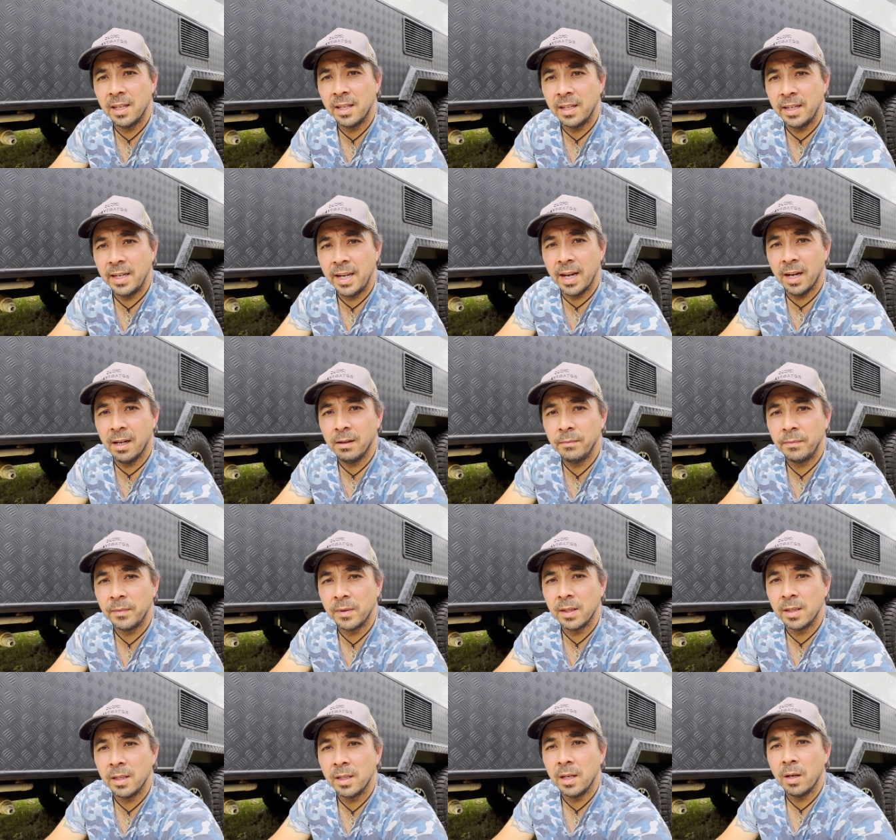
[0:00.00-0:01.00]
Now,
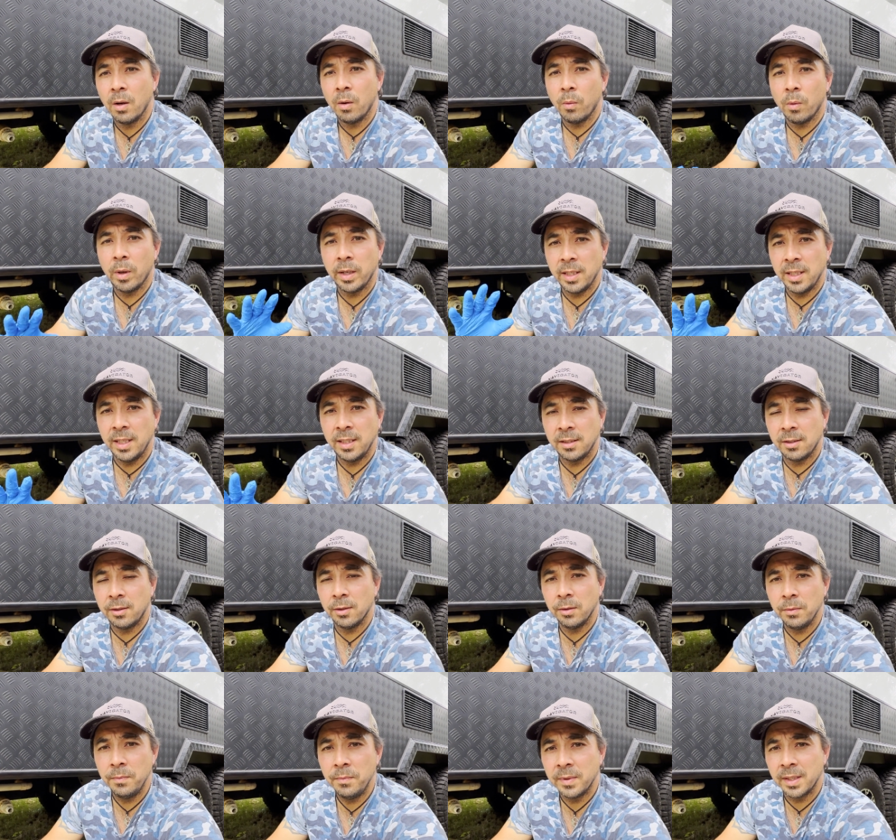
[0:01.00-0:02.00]
what you need to
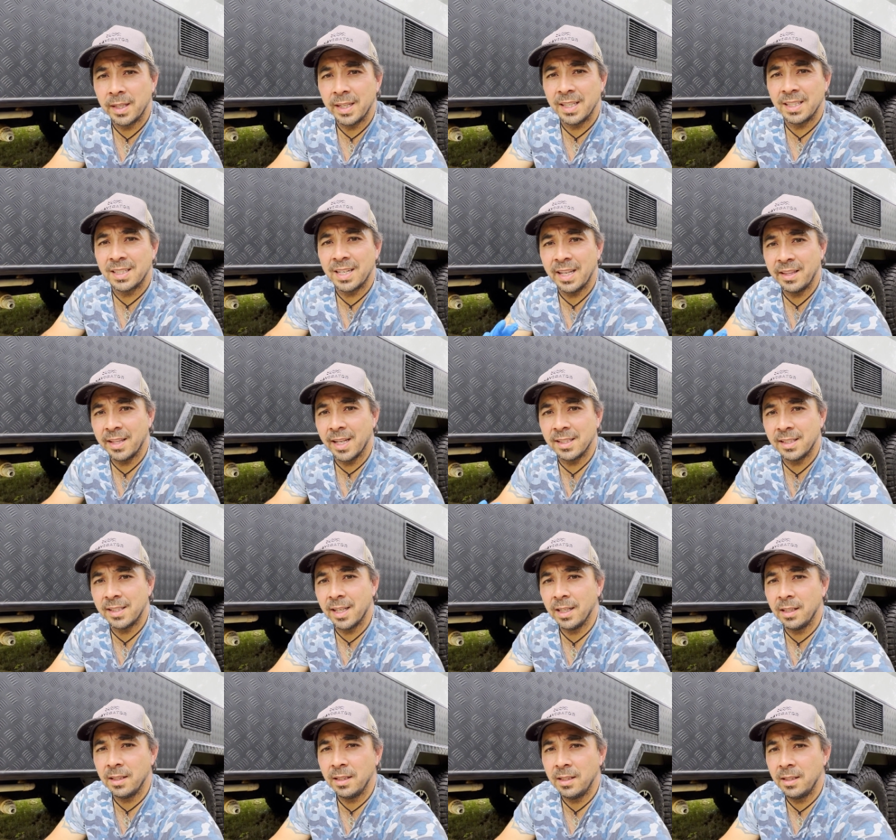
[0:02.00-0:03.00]
do is let that set,